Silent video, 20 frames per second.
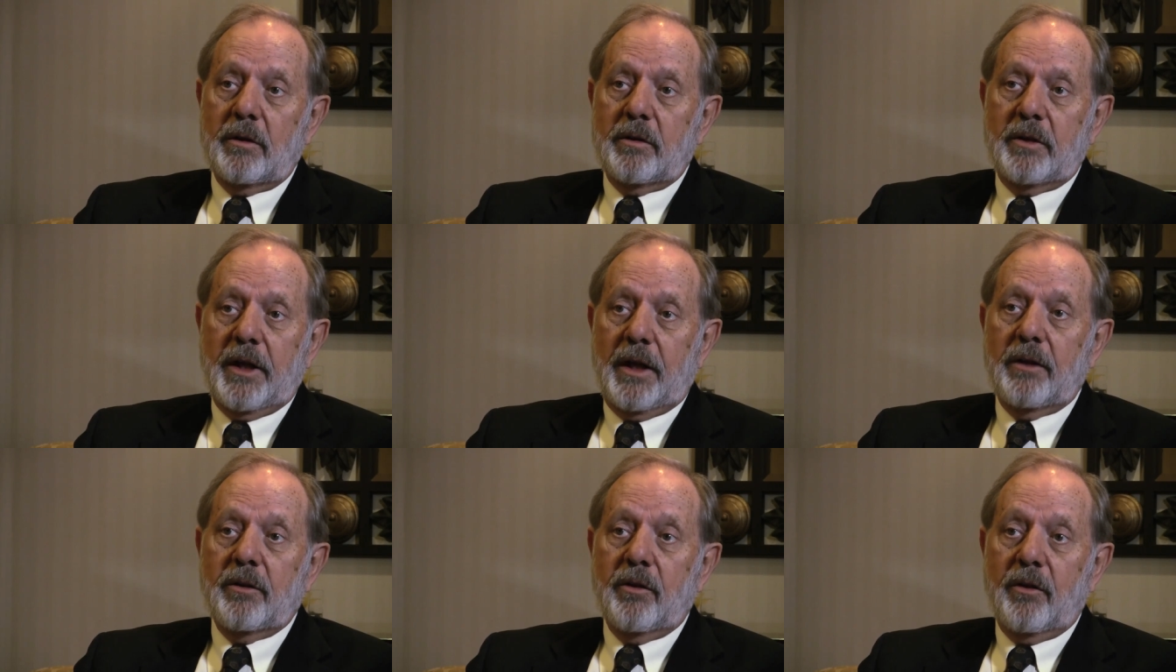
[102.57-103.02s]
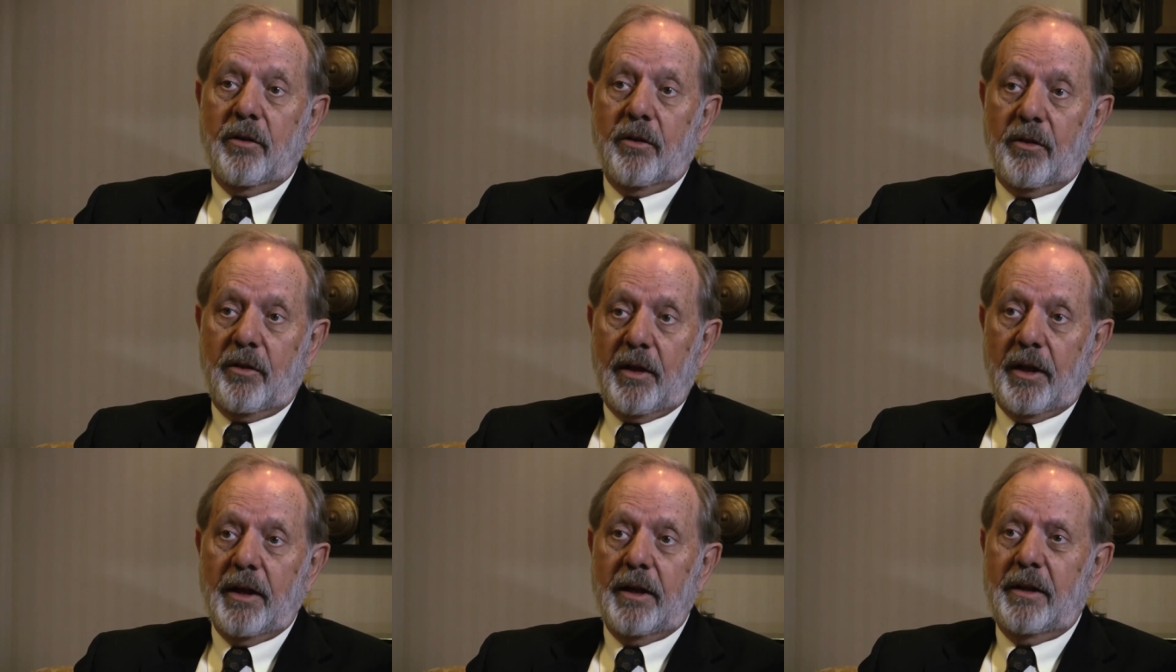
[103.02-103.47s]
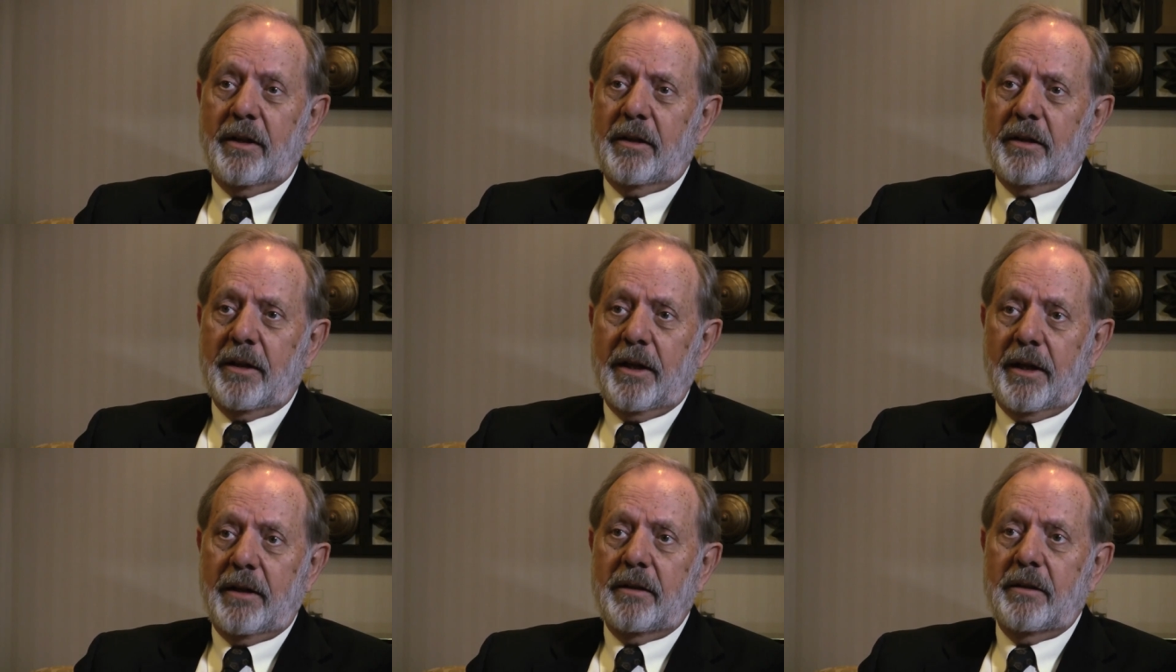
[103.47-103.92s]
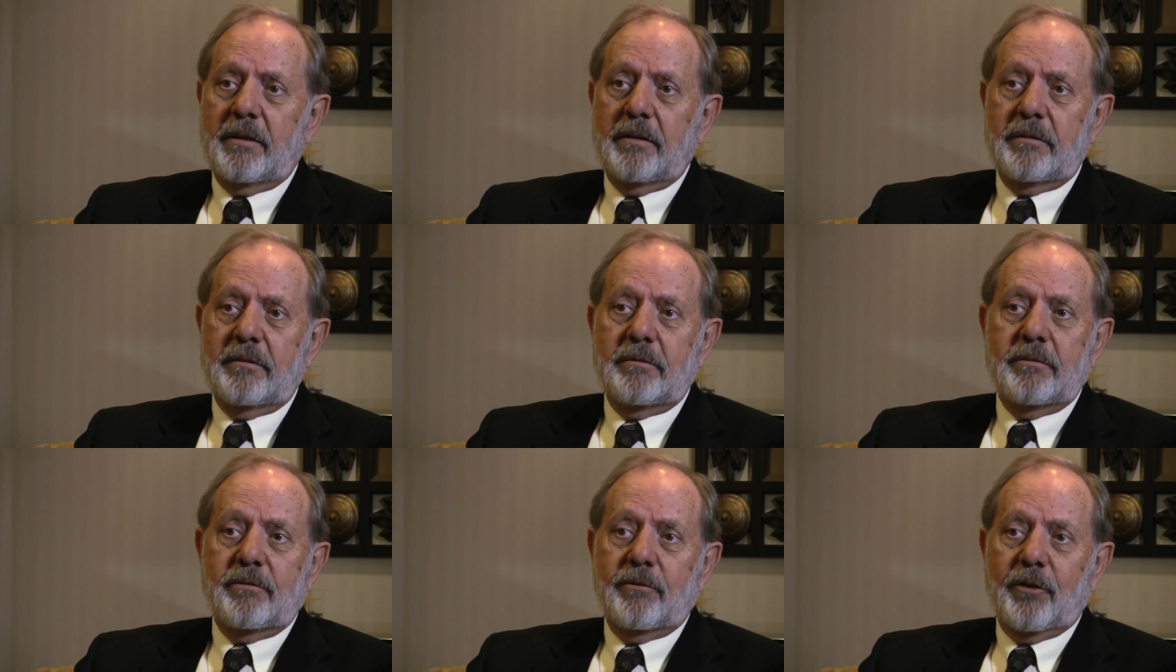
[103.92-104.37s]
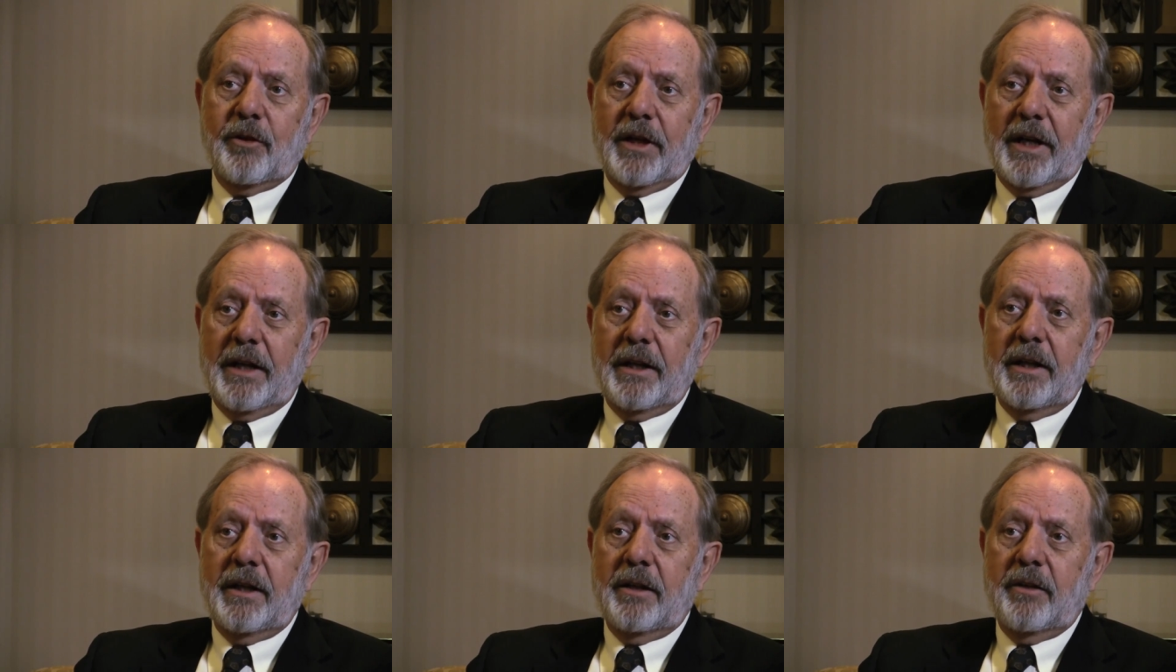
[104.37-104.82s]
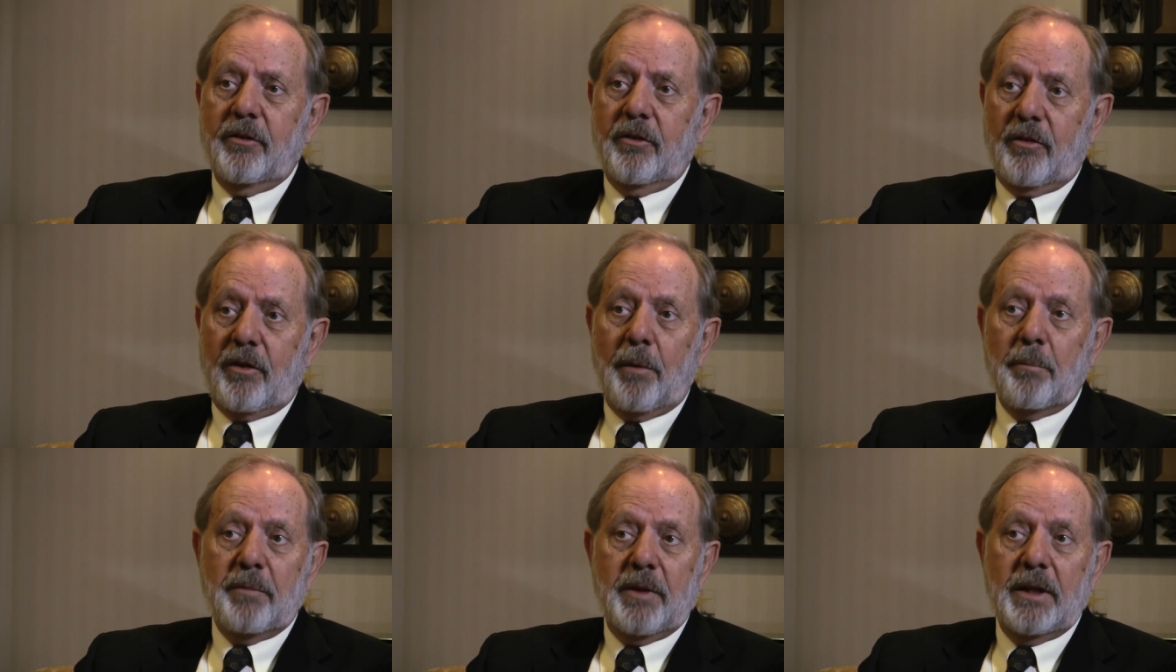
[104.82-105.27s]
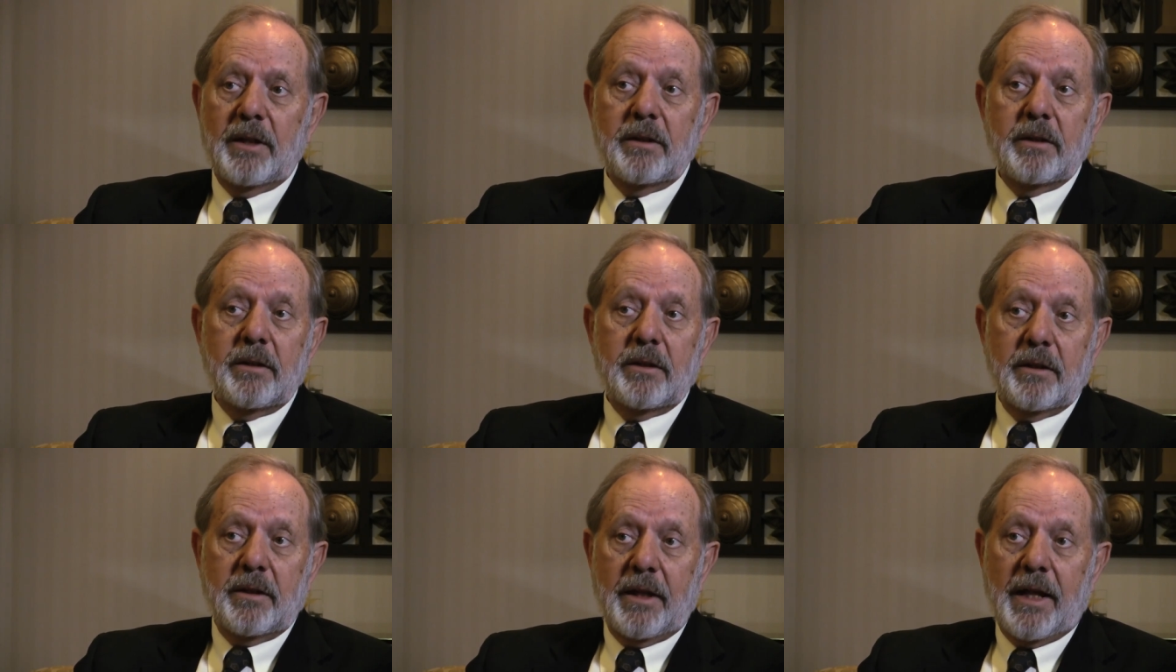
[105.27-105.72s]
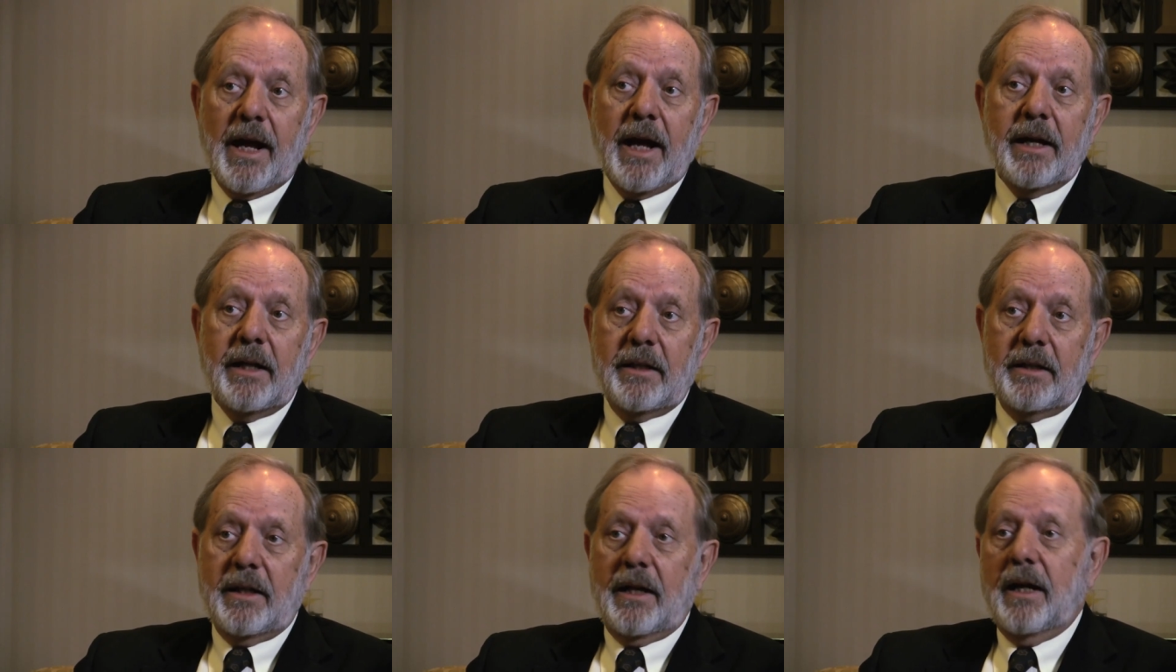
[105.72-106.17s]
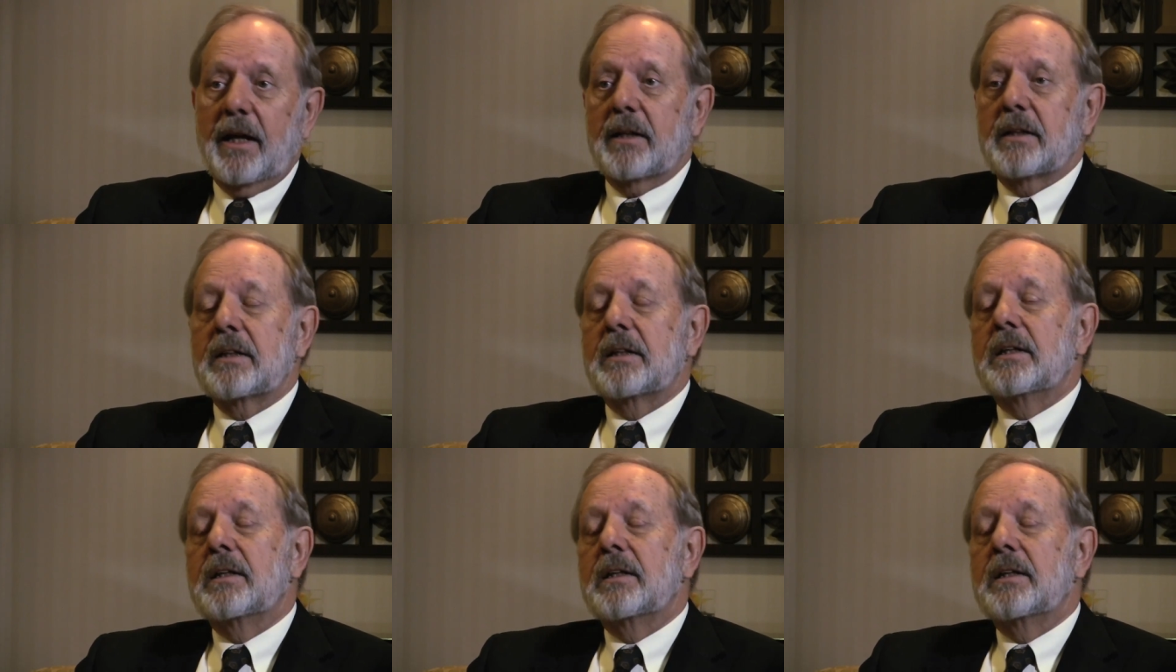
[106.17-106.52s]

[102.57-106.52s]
tend to think that forgetting is something like that.